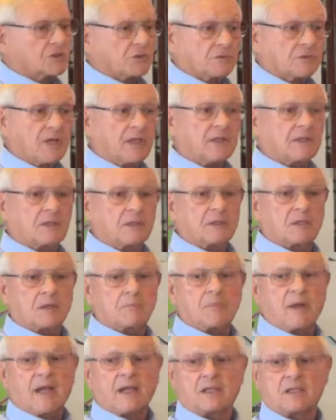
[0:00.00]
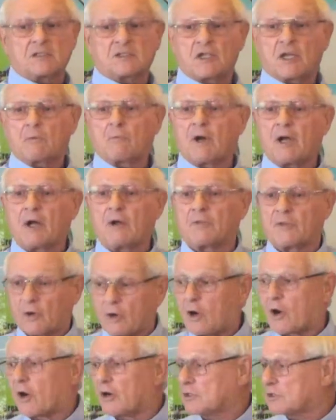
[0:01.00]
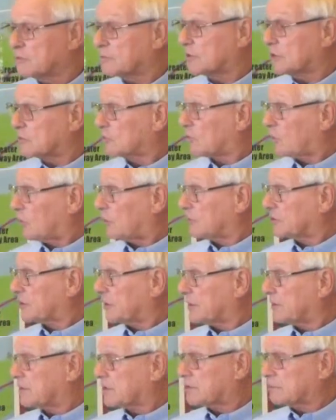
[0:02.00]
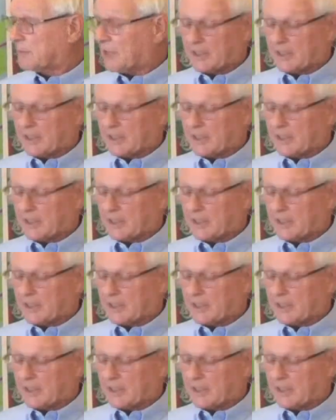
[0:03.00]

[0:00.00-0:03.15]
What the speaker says: so they could come back and say, well, there are some controls on this